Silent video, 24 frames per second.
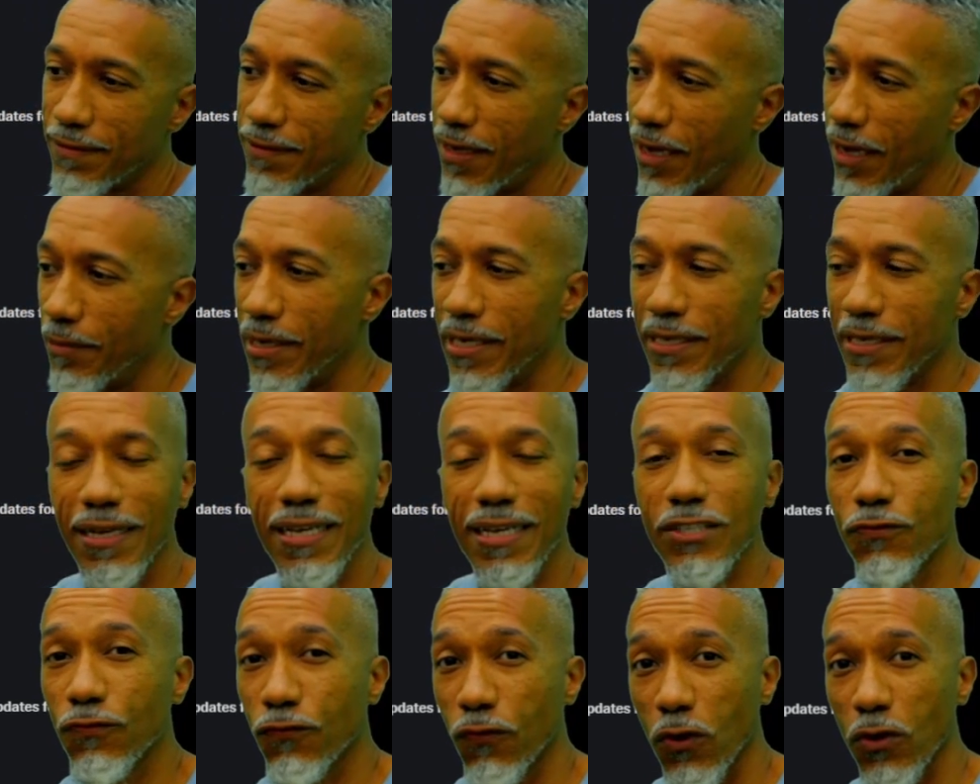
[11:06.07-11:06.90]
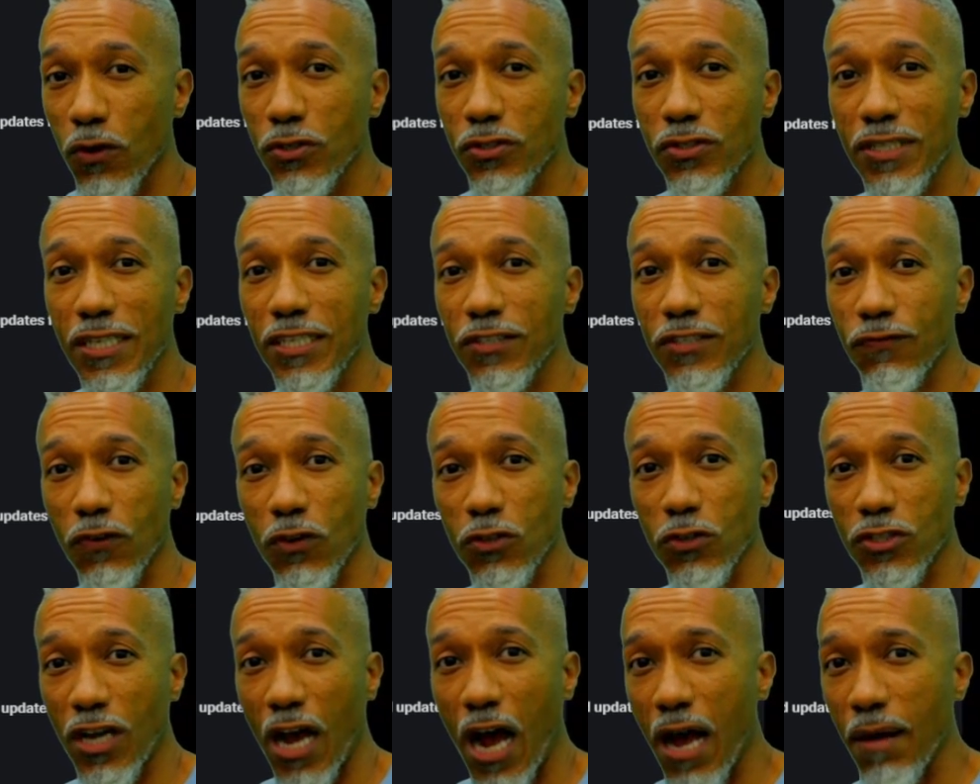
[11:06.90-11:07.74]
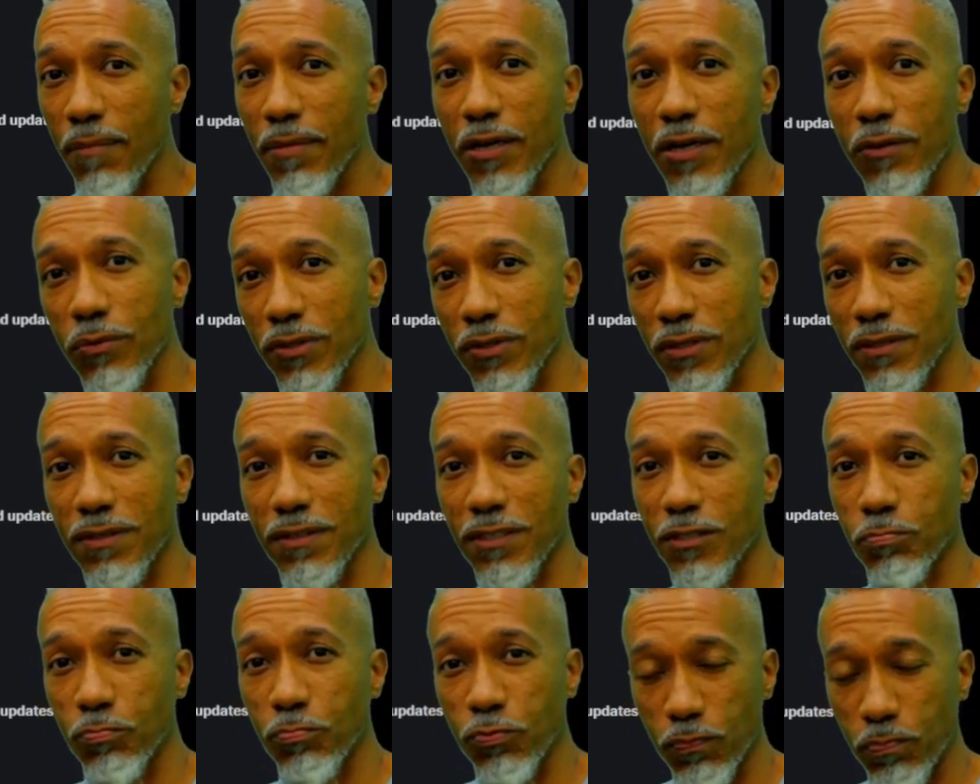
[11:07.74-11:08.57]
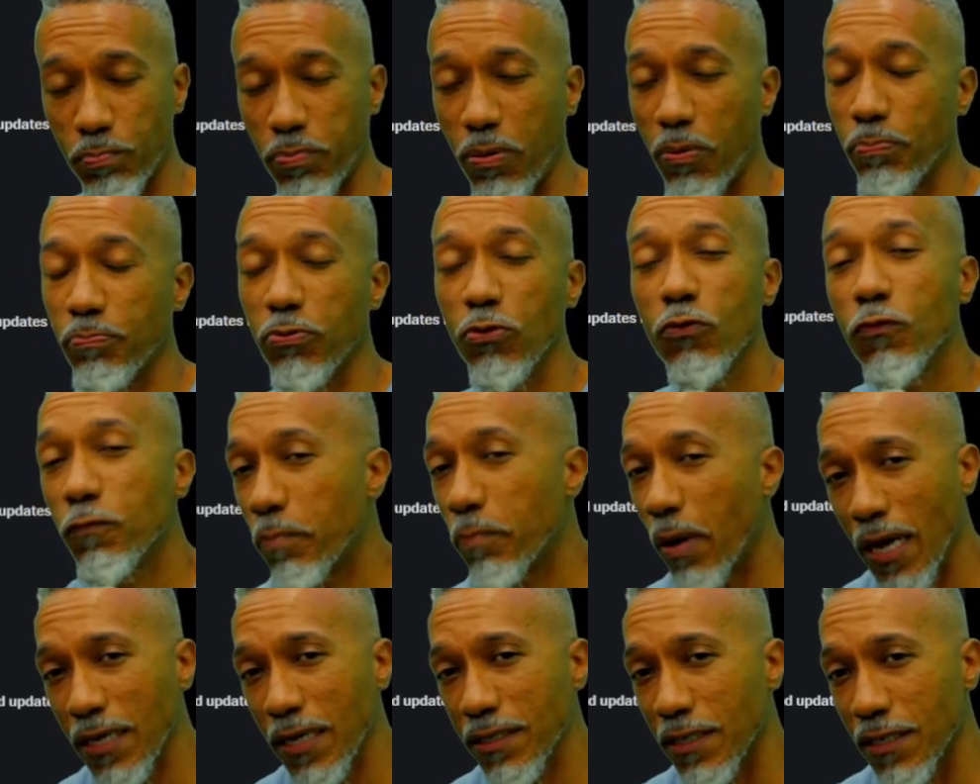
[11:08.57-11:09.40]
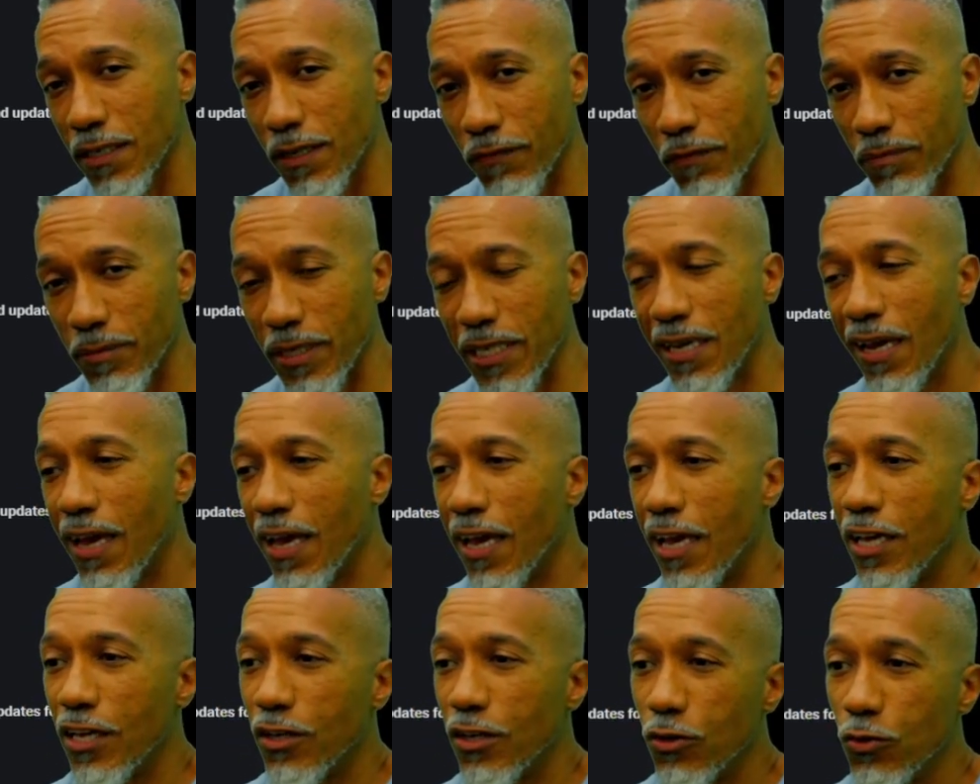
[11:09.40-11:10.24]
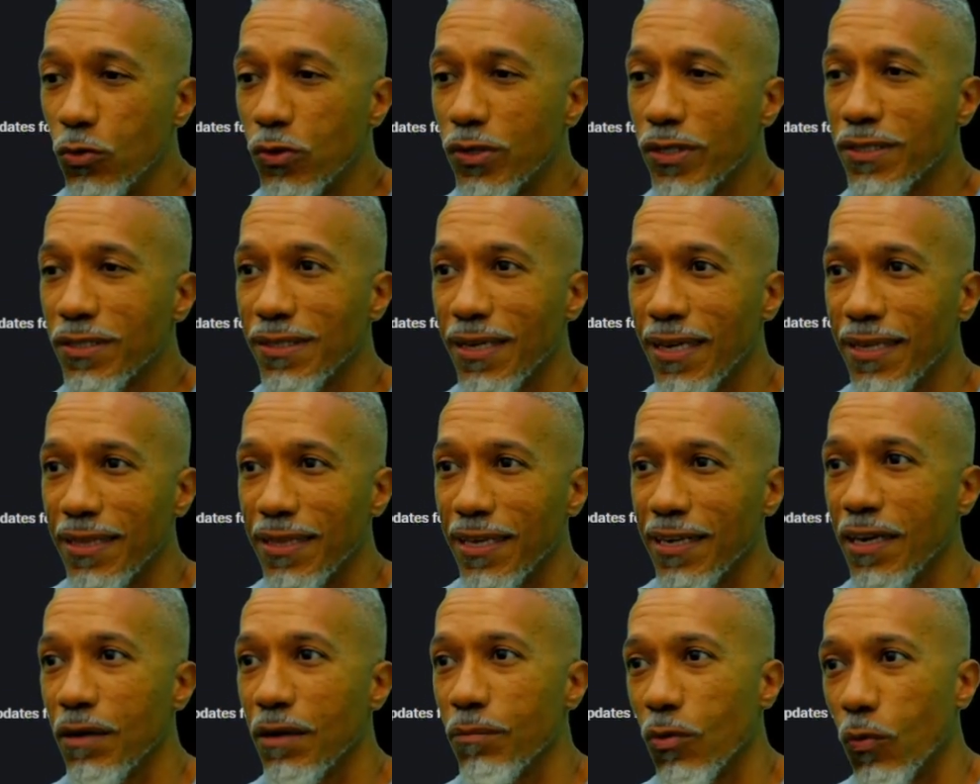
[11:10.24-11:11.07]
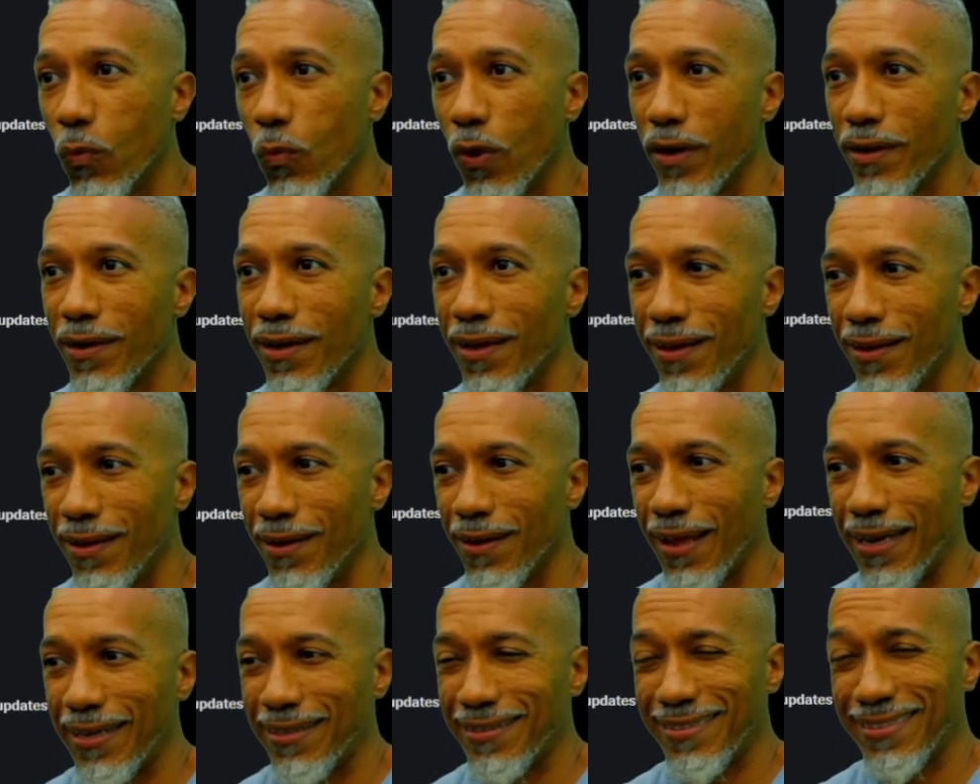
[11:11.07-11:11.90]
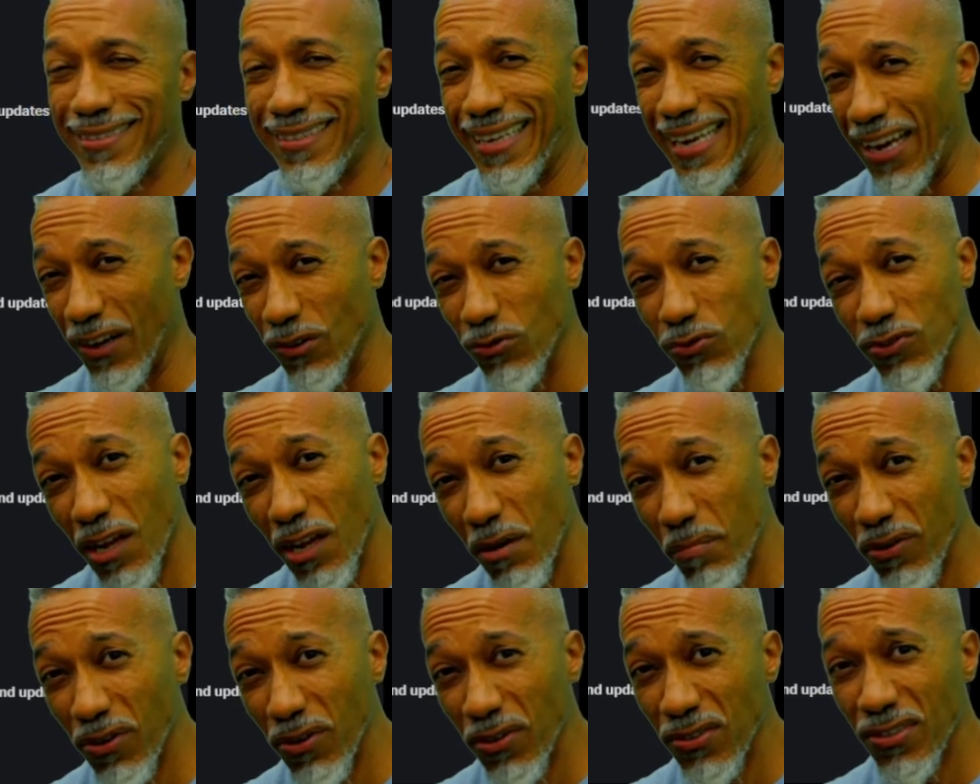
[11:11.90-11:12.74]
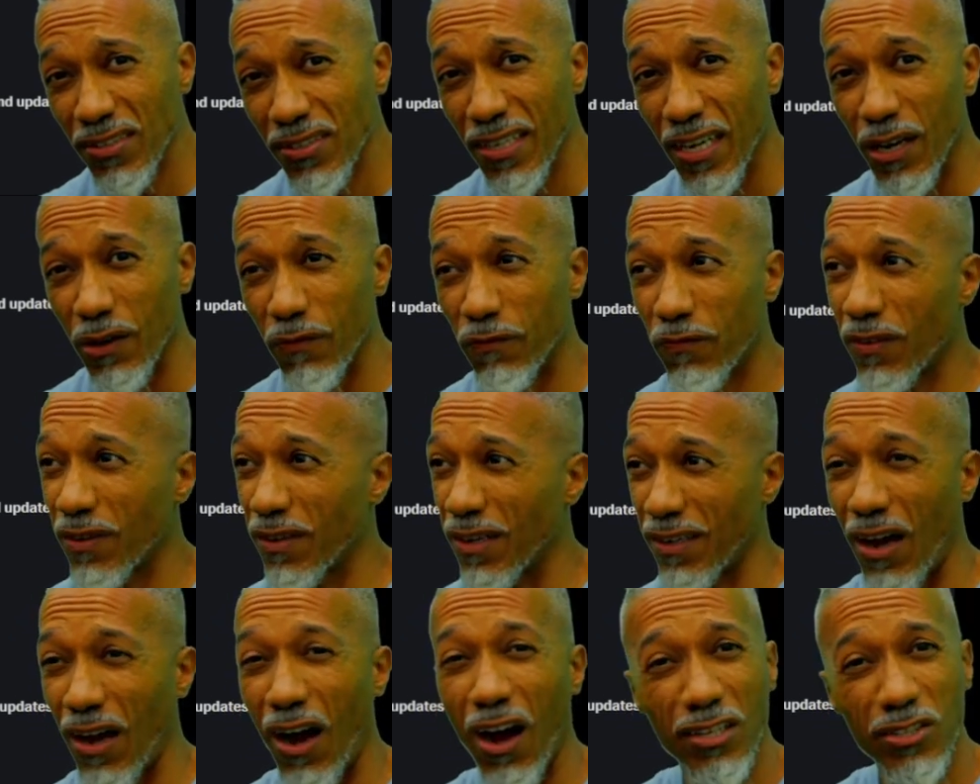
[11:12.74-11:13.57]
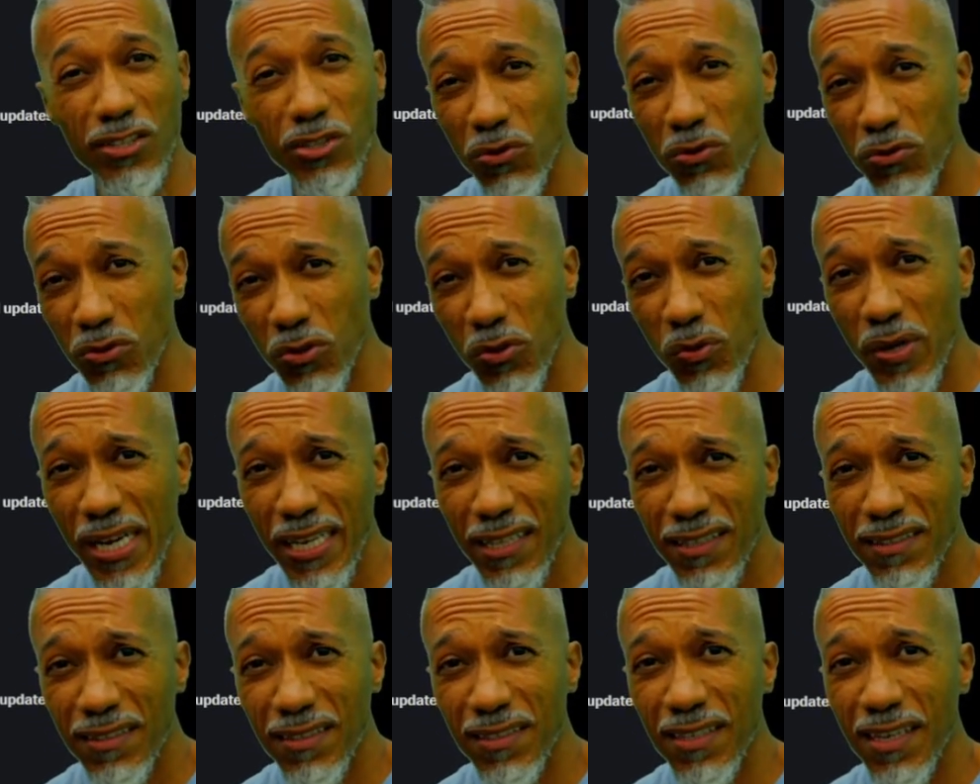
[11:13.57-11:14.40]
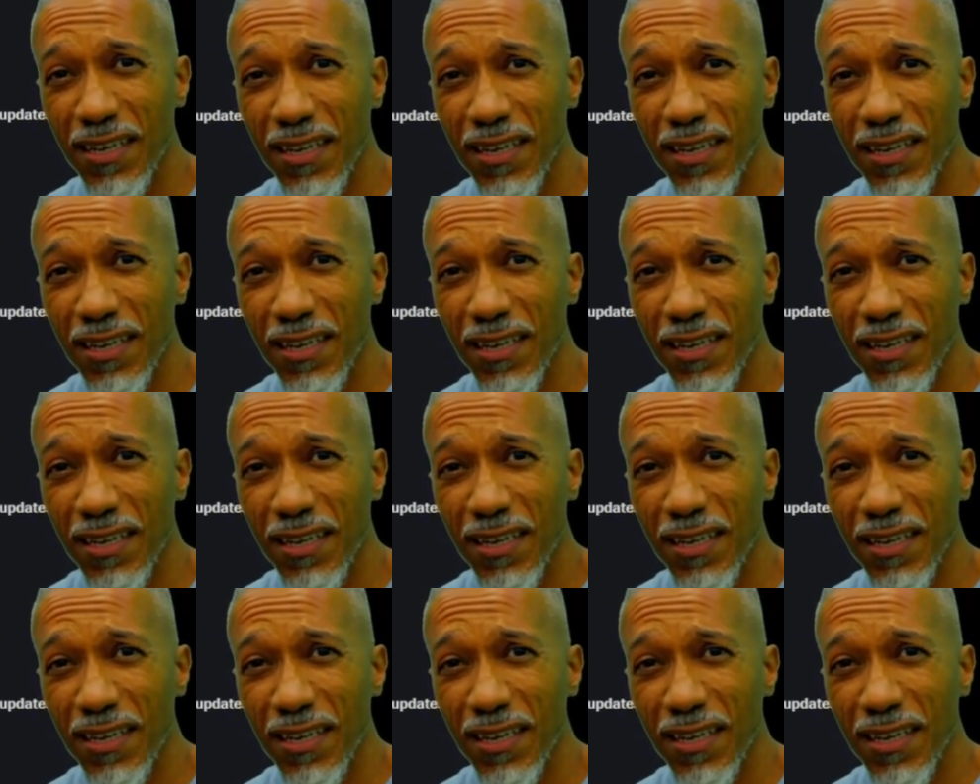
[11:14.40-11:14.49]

I mean, his first comment was just proof positive. I mean, you could say they're number one in, like, sales numbers of console units?